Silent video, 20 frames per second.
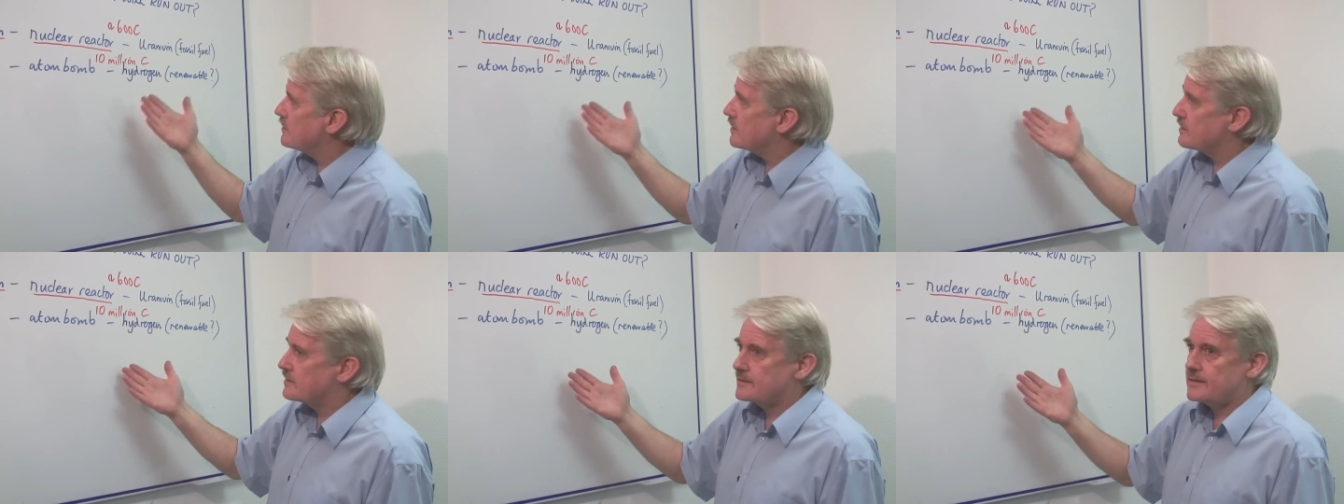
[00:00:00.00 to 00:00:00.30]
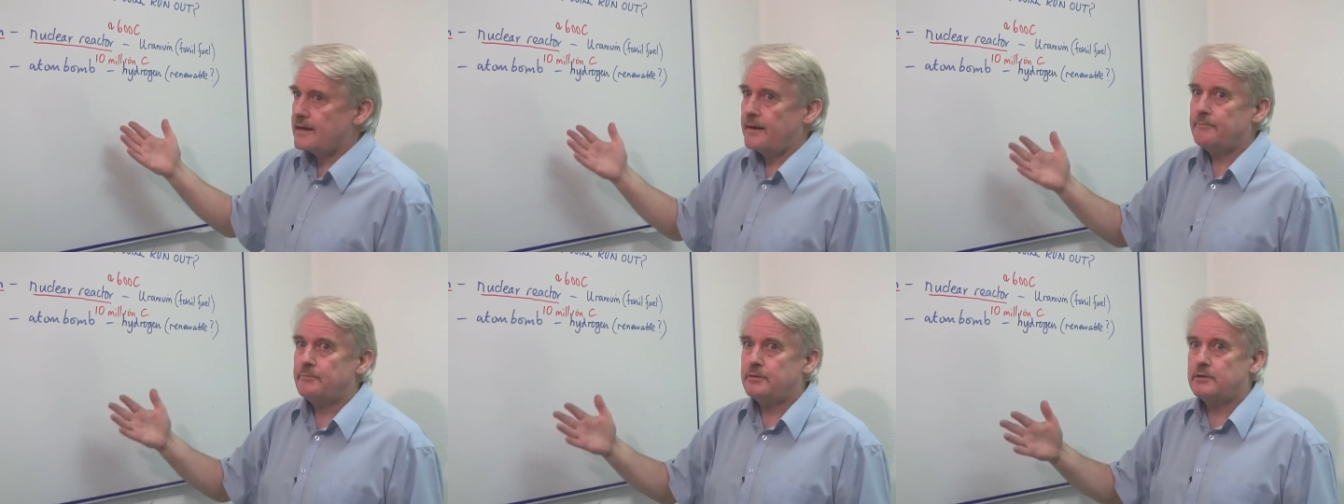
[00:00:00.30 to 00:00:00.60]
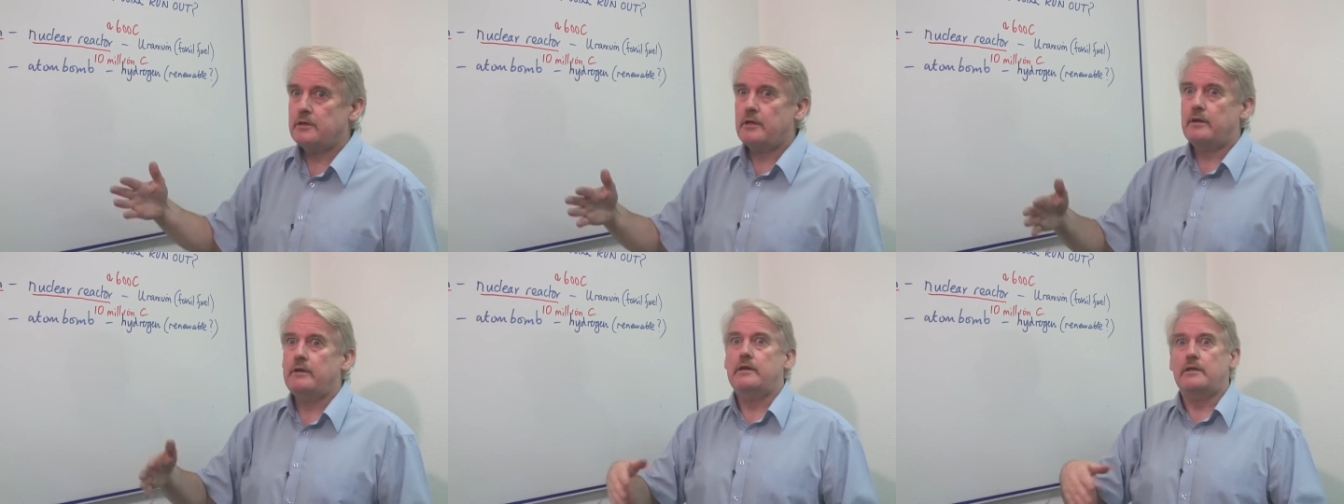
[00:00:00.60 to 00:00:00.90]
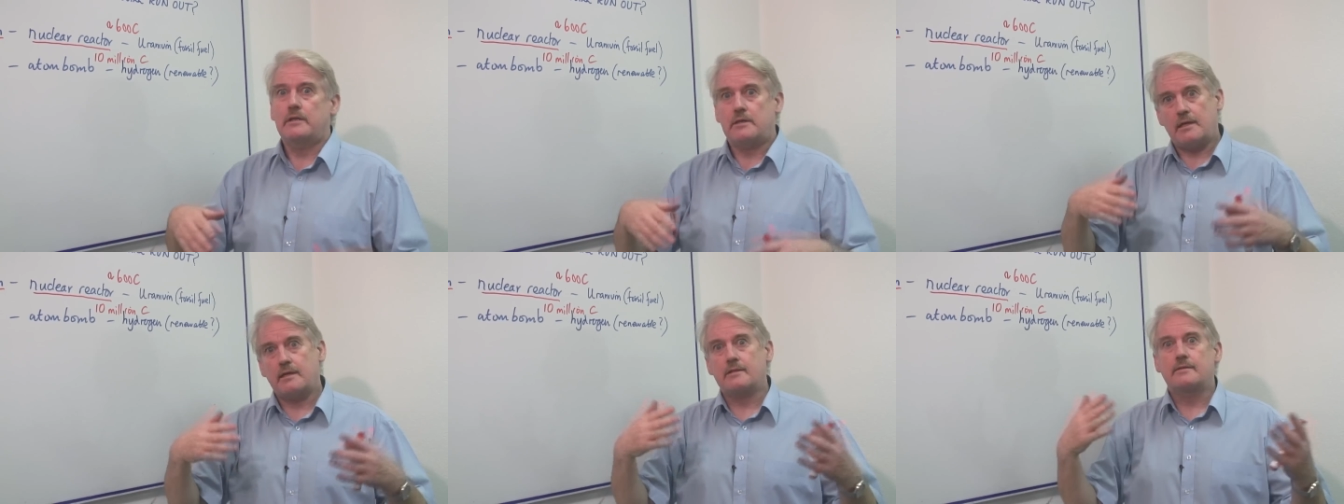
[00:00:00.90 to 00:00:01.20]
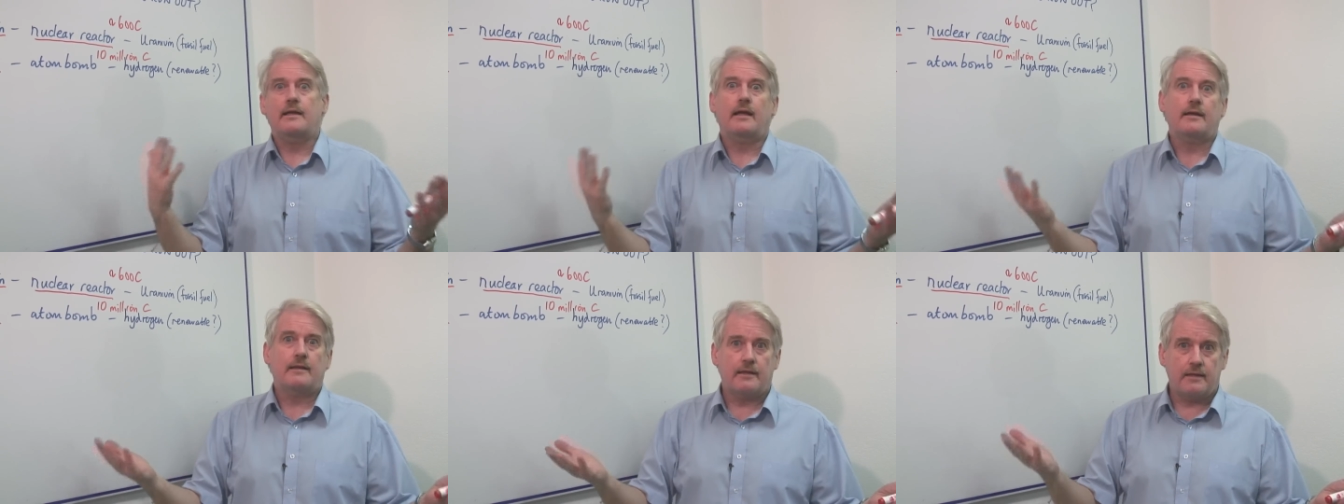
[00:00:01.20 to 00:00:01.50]
this temperature, it's
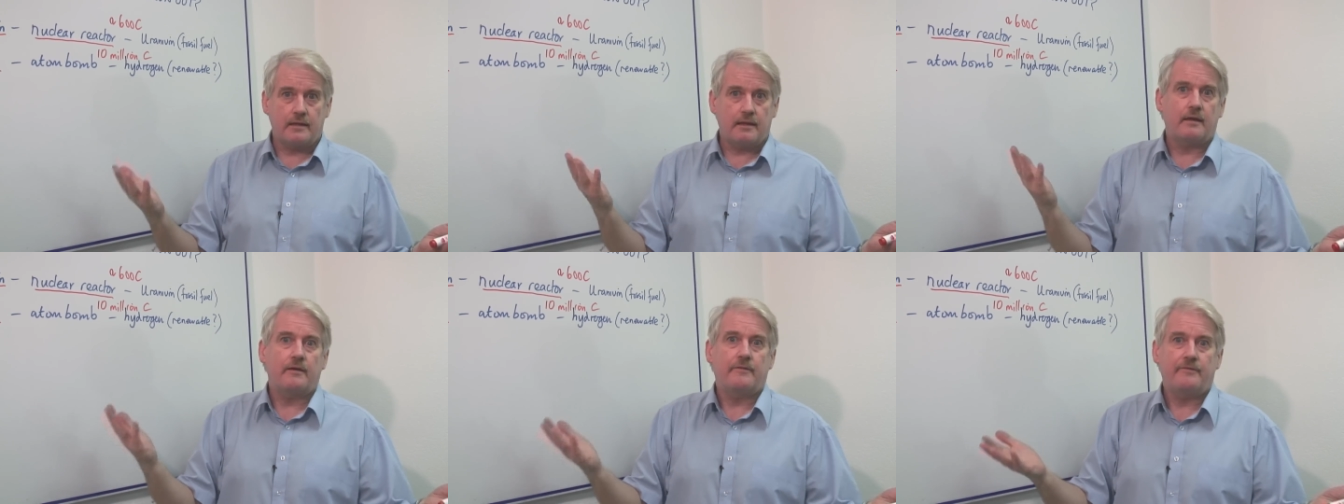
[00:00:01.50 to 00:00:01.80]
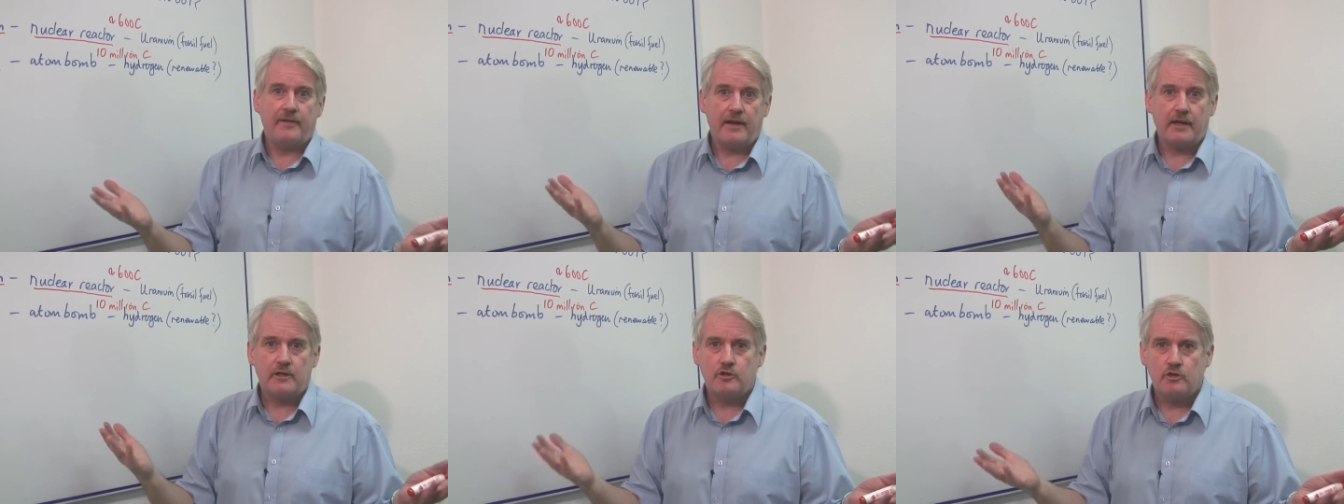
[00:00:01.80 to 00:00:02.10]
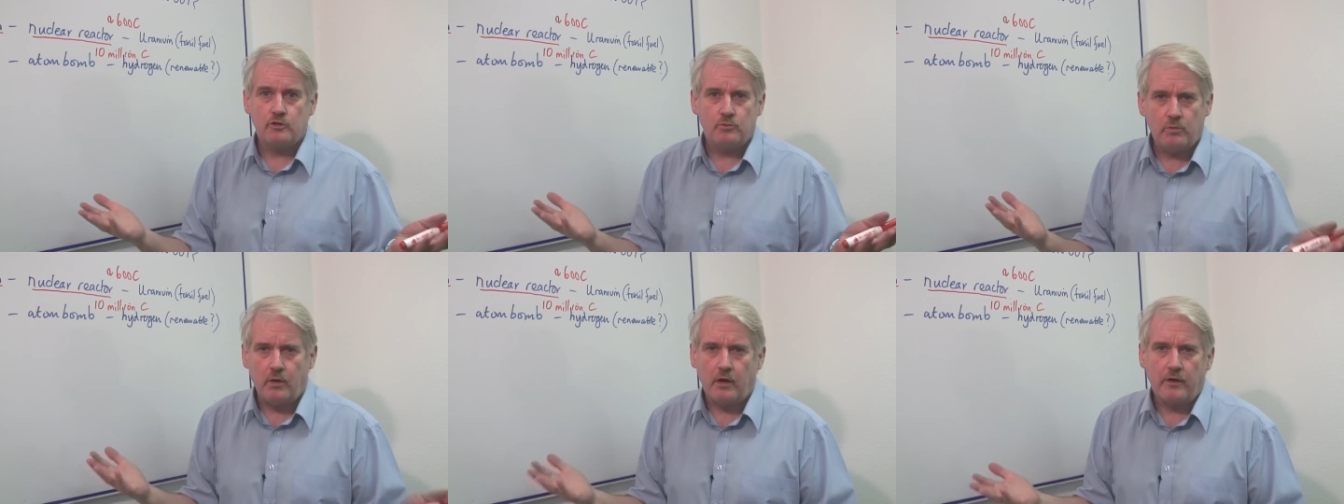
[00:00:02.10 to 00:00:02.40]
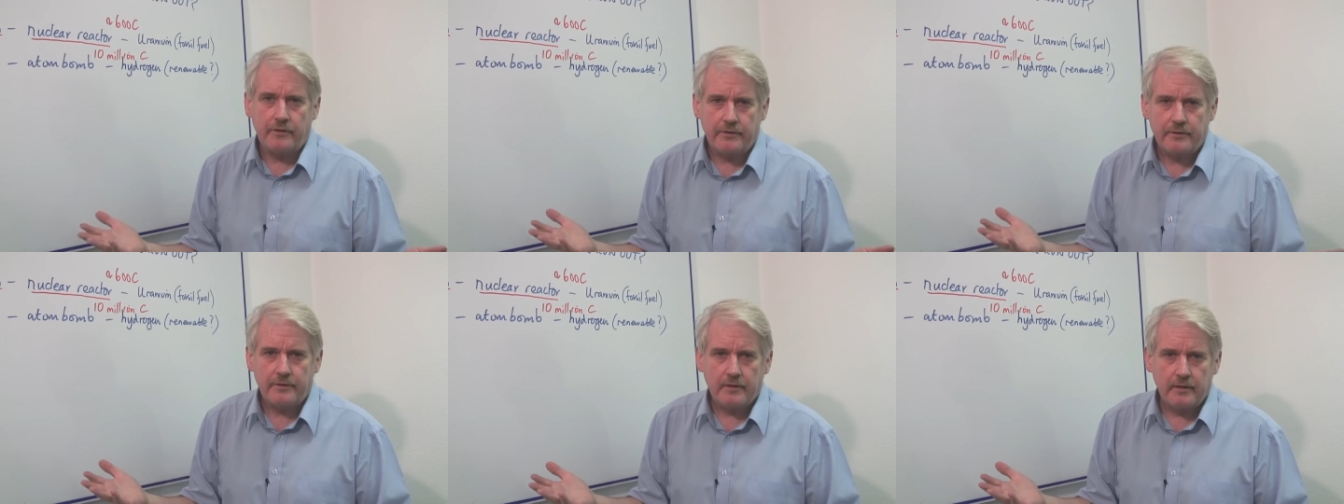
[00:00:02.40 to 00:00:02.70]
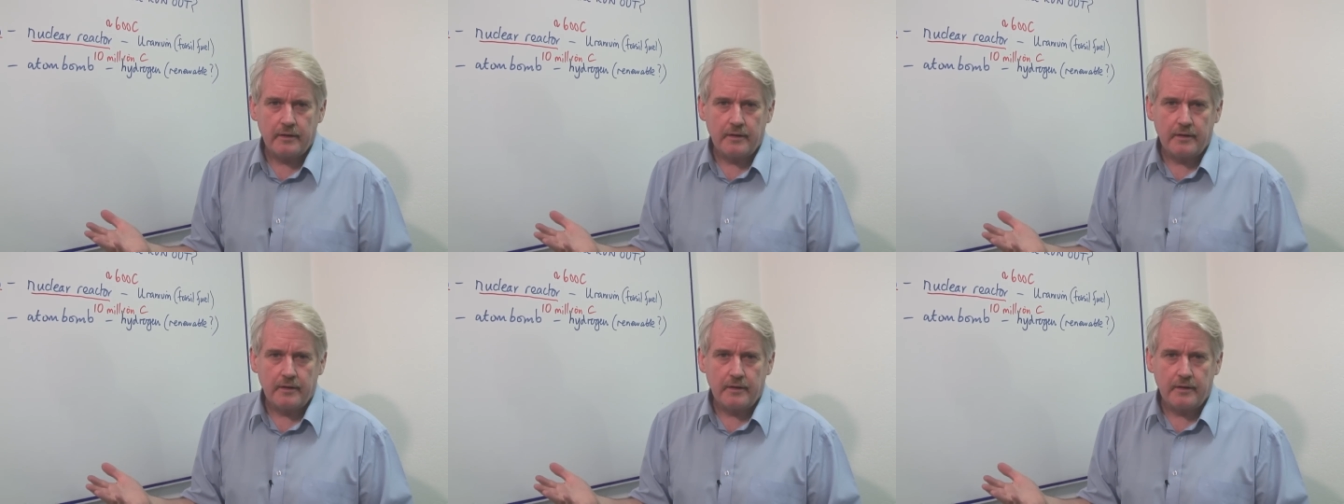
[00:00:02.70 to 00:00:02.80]
exactly the effect you want.